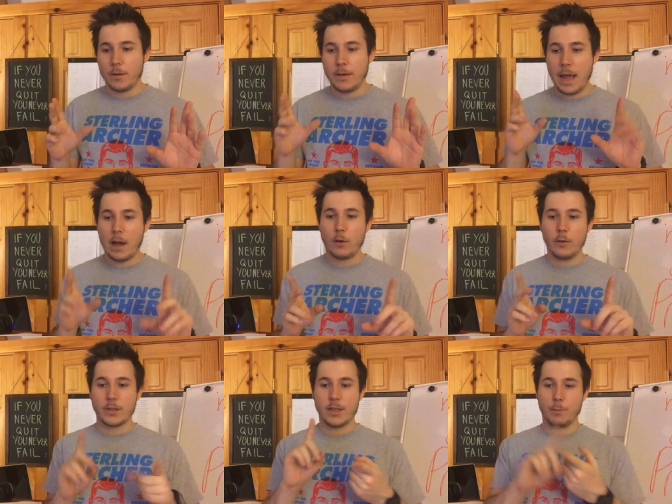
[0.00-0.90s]

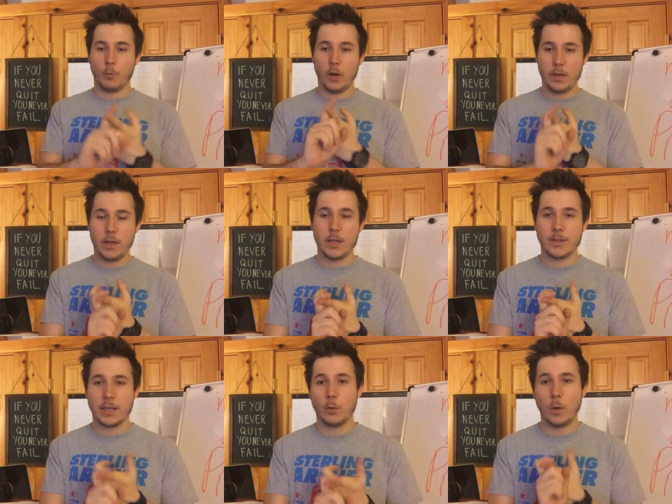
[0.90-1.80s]
now step one
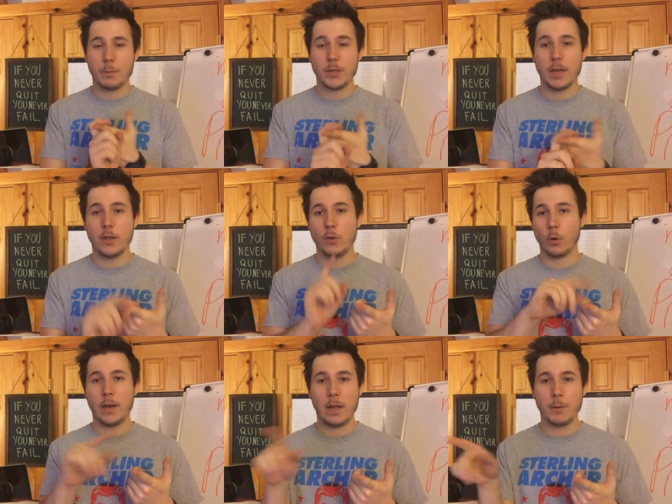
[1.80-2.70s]
is get a website
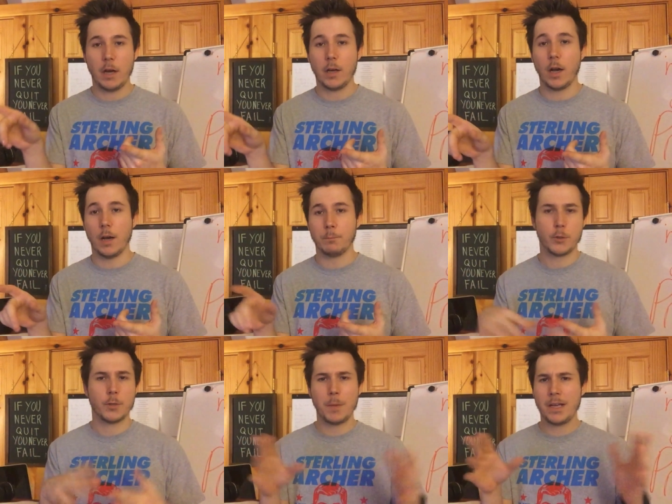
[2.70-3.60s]
yourname.com
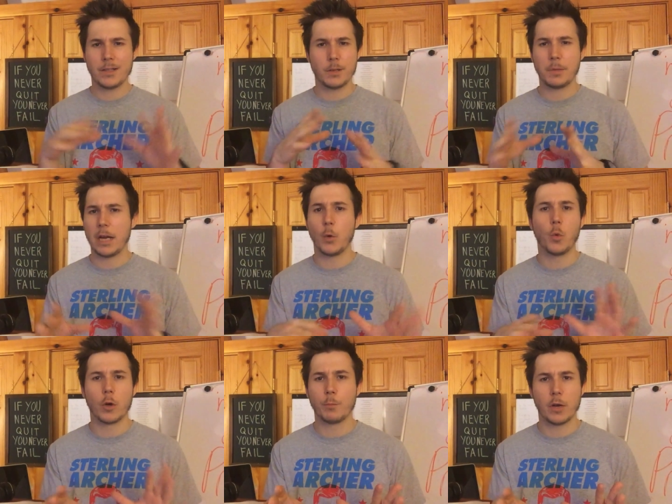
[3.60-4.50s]
just make it some kind of
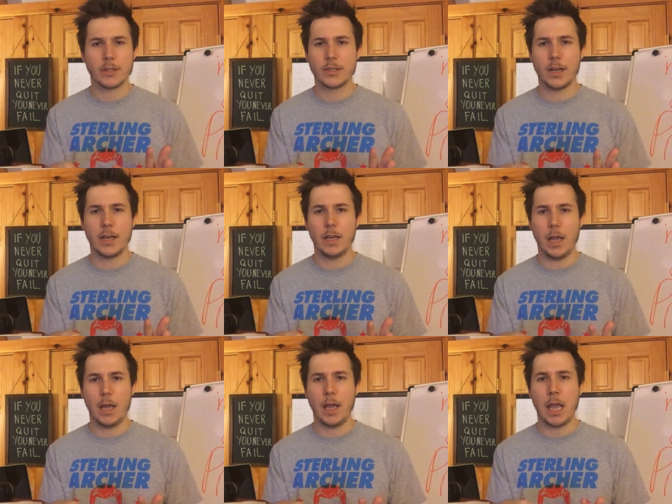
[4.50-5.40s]
wordpress site
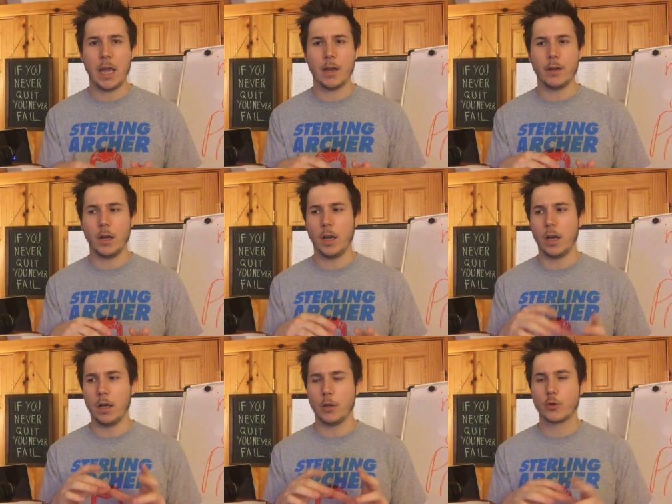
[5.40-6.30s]
and
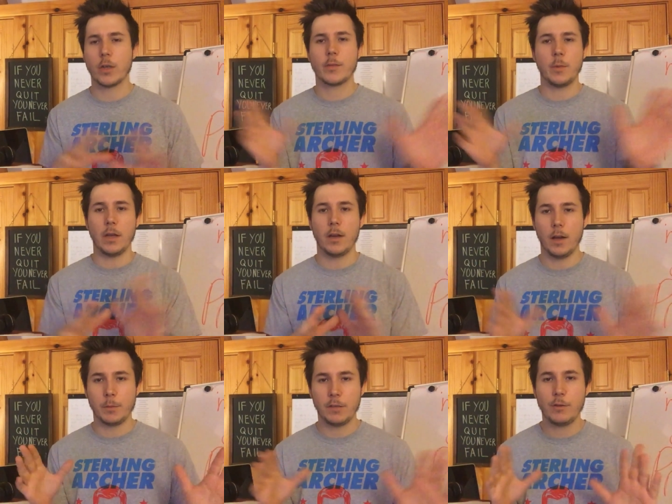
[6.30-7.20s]
uh, trust me
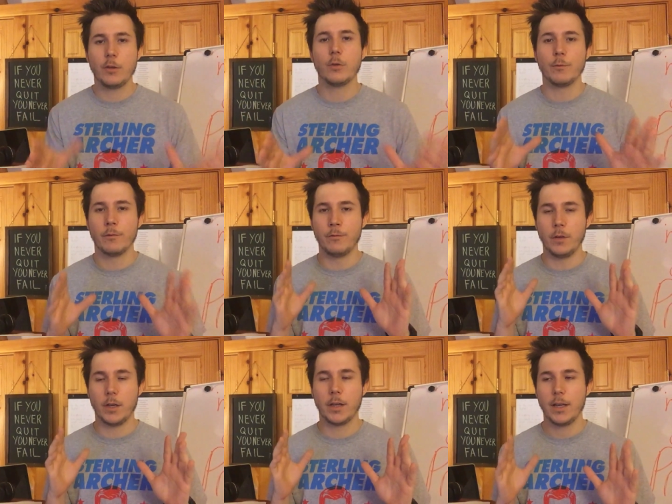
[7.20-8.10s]
i'm giving you
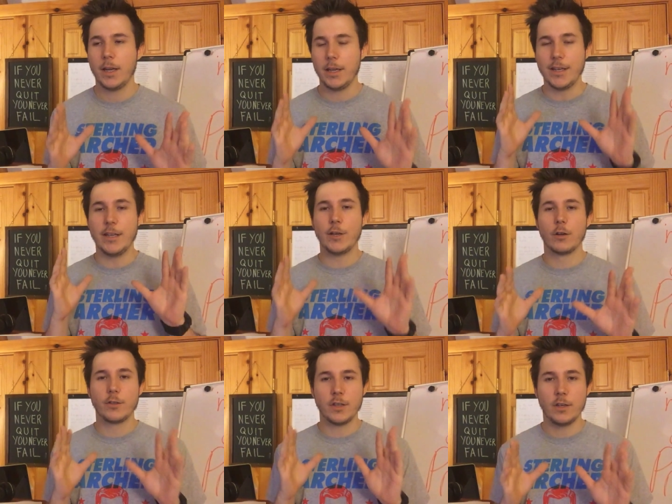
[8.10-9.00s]

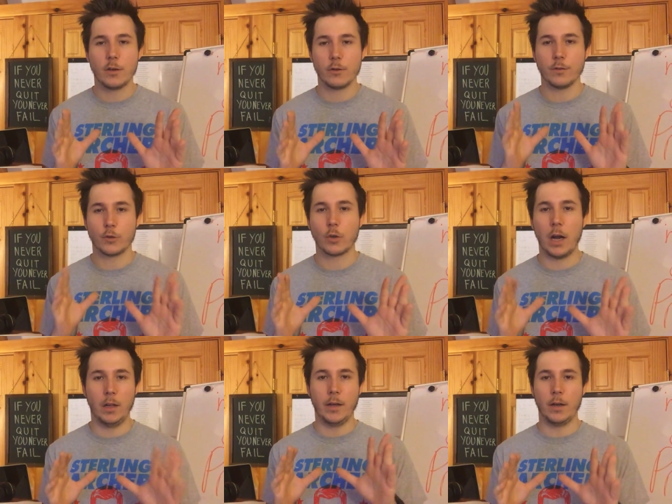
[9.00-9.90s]
years and years of
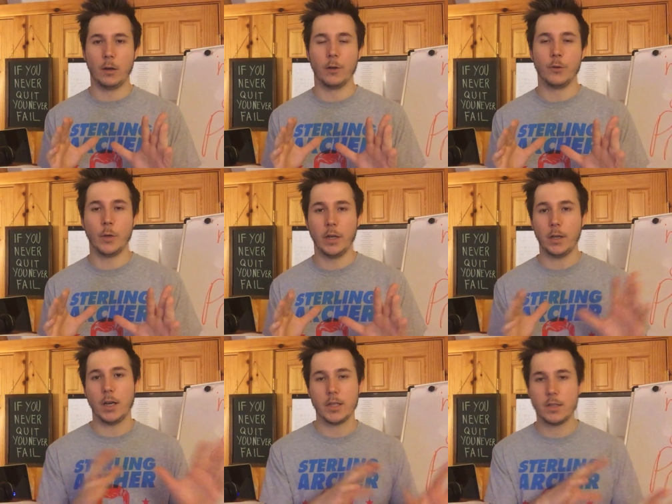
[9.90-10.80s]
trial and error doing
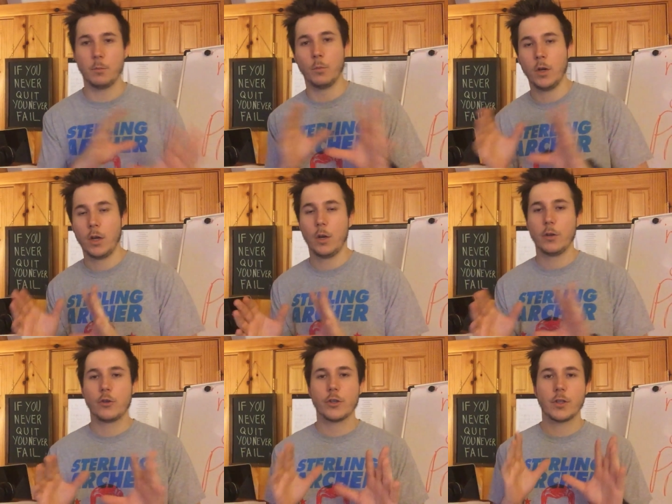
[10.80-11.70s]
it custom.
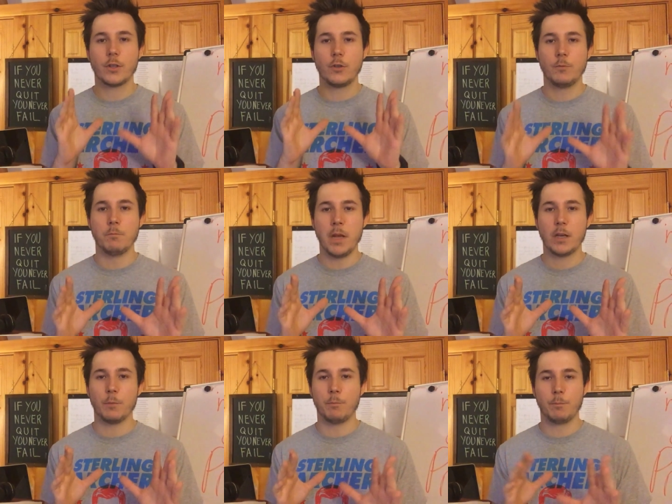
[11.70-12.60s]
Just
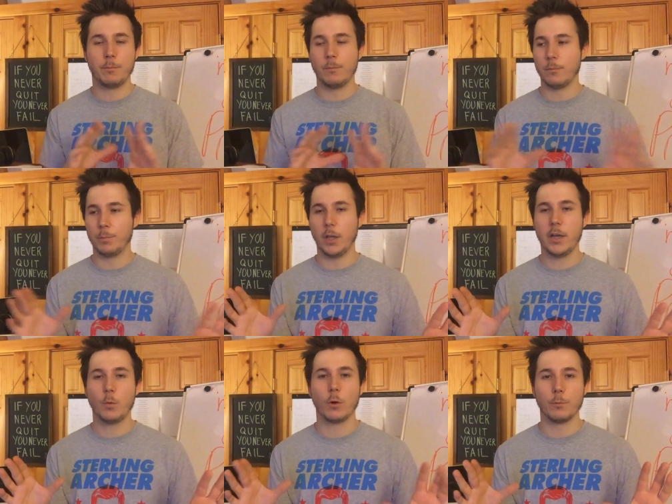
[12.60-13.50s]
make a
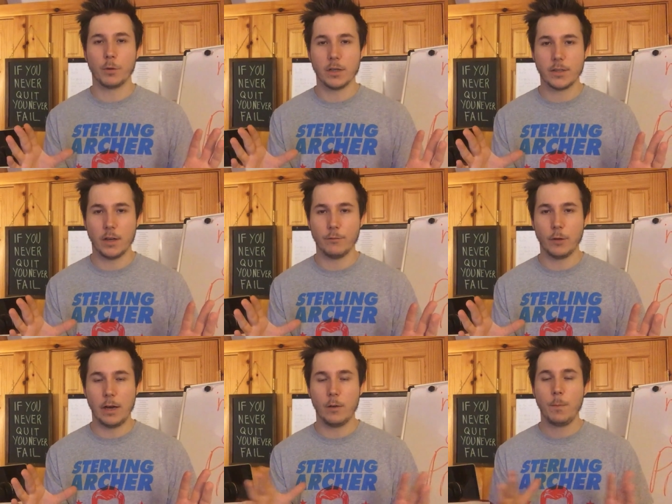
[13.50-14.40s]
bloody WordPress site
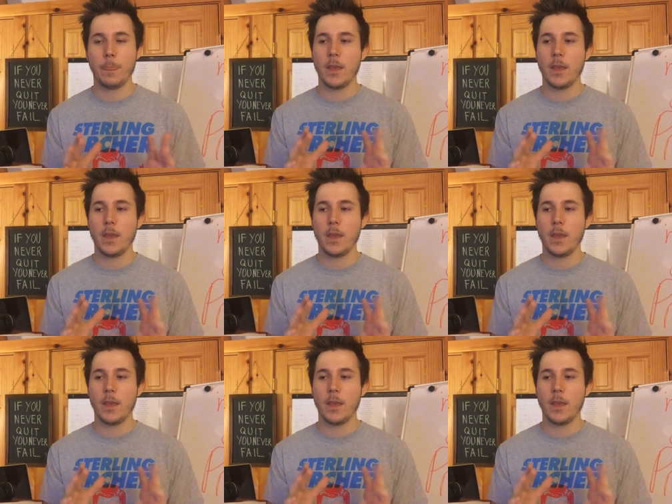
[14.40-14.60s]
for now.